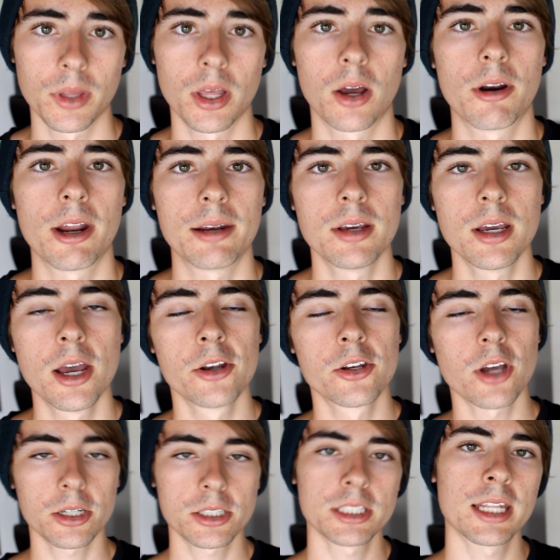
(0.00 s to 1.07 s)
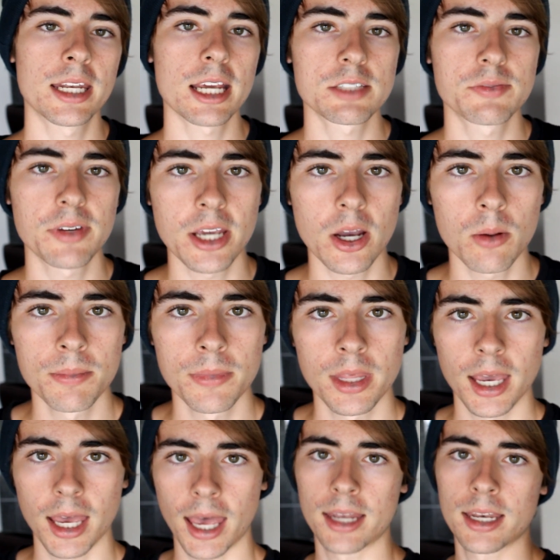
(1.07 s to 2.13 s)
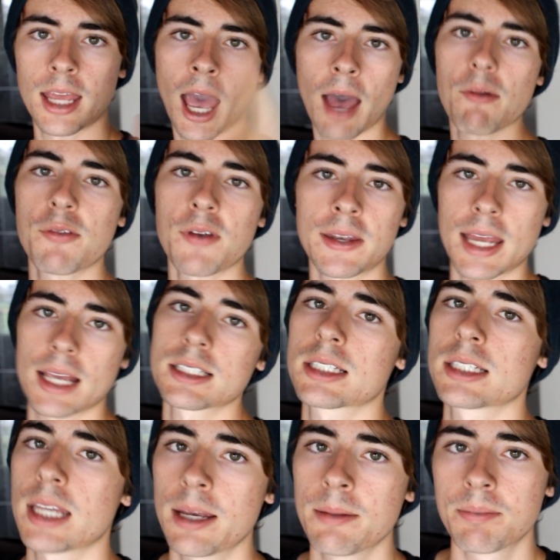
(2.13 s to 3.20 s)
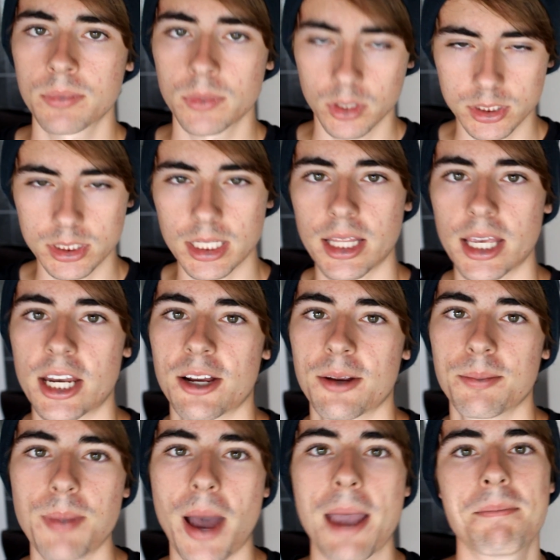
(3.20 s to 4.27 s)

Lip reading: Alright, talk to you in the next video, and have a fantastic day. See you later. Bye.